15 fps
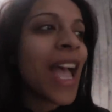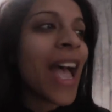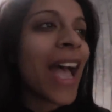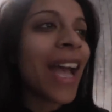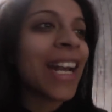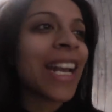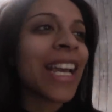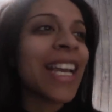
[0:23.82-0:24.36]

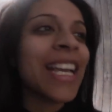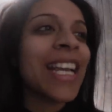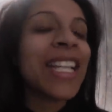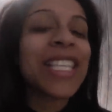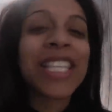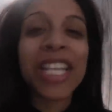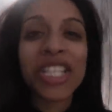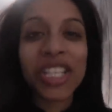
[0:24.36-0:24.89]
And
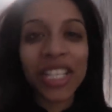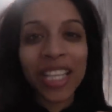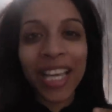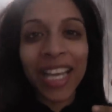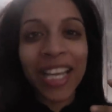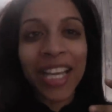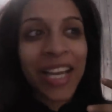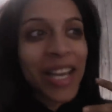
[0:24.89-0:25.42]
it's such a
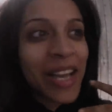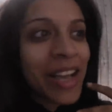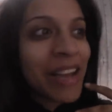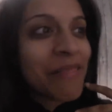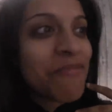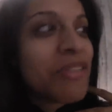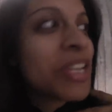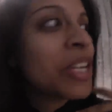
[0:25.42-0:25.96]
like
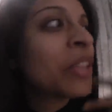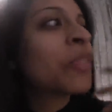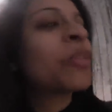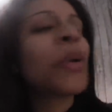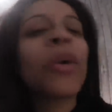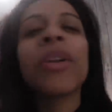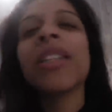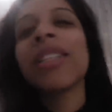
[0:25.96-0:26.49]
being
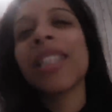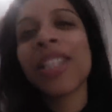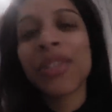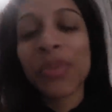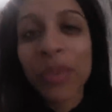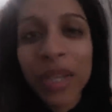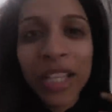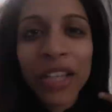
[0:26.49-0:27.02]
thrown into this
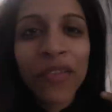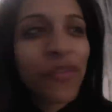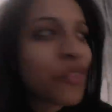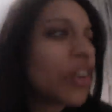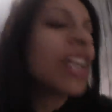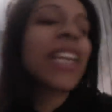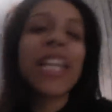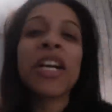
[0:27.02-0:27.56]
really
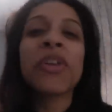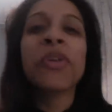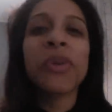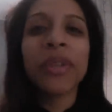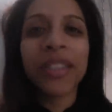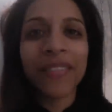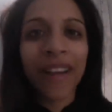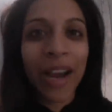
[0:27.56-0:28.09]
freaking
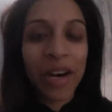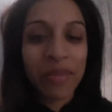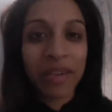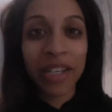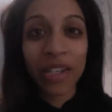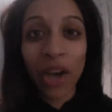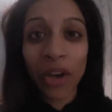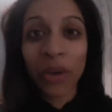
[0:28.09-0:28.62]
cool
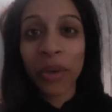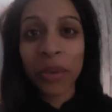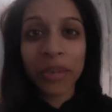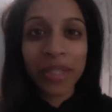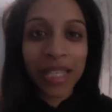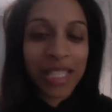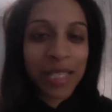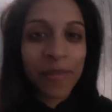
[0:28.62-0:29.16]
environment, not knowing
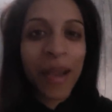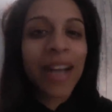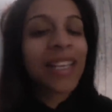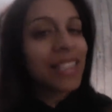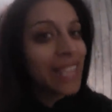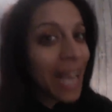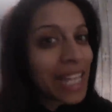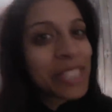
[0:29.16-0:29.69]
what to
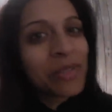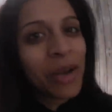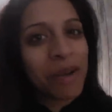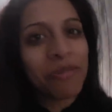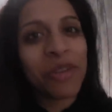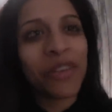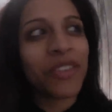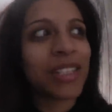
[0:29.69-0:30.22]
expect. That's why
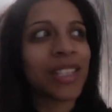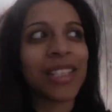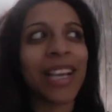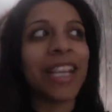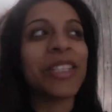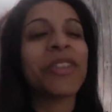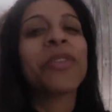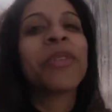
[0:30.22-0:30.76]
I'm nervous, because
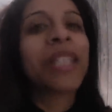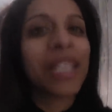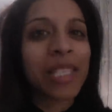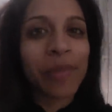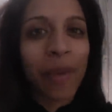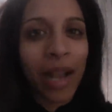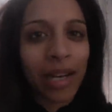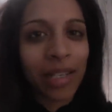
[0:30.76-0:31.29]
like I don't know what to
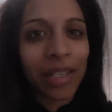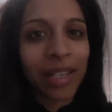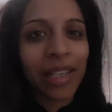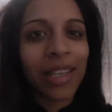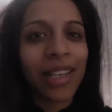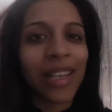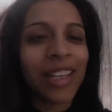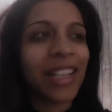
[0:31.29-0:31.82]
expect.
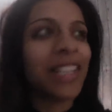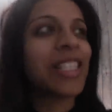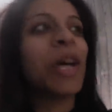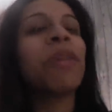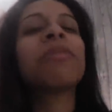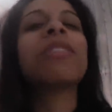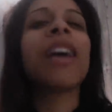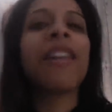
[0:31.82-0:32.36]
It's
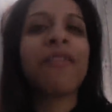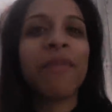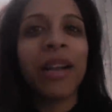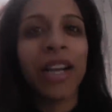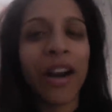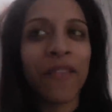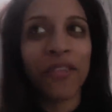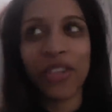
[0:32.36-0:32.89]
outside of my
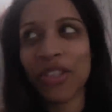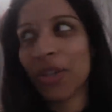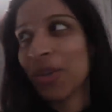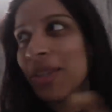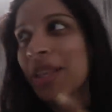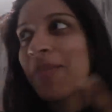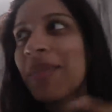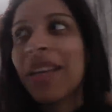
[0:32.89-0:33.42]
comfort
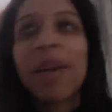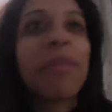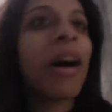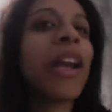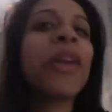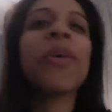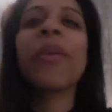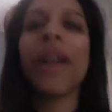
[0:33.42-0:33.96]
zone, something I'm
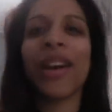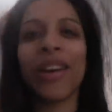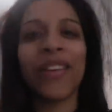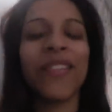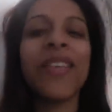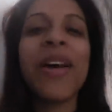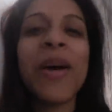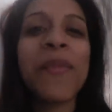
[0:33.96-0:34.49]
unaware
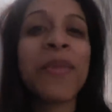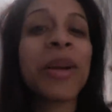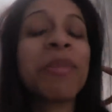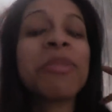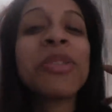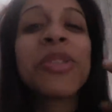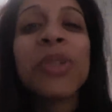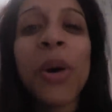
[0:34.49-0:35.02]
of. But
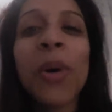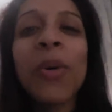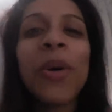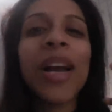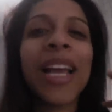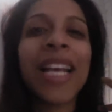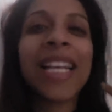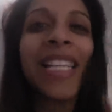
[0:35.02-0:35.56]
I'm
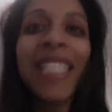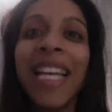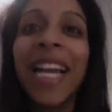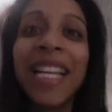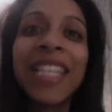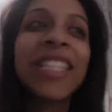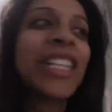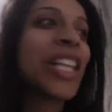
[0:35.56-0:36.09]
so
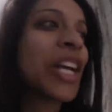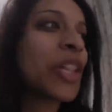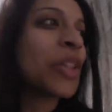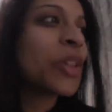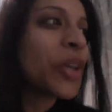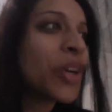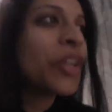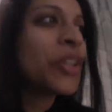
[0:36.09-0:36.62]
excited to like
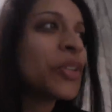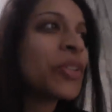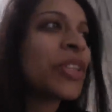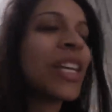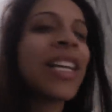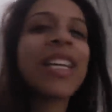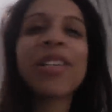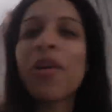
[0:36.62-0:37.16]
learn new
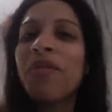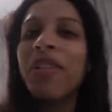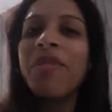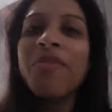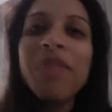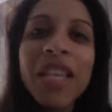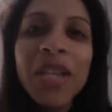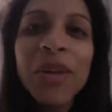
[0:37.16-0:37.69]
things, hopefully
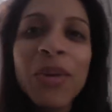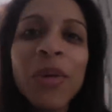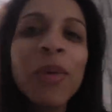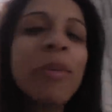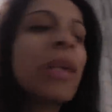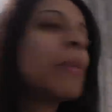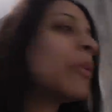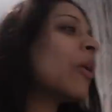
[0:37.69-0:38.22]
meet
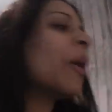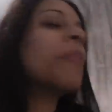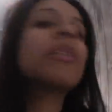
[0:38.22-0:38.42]
cool people.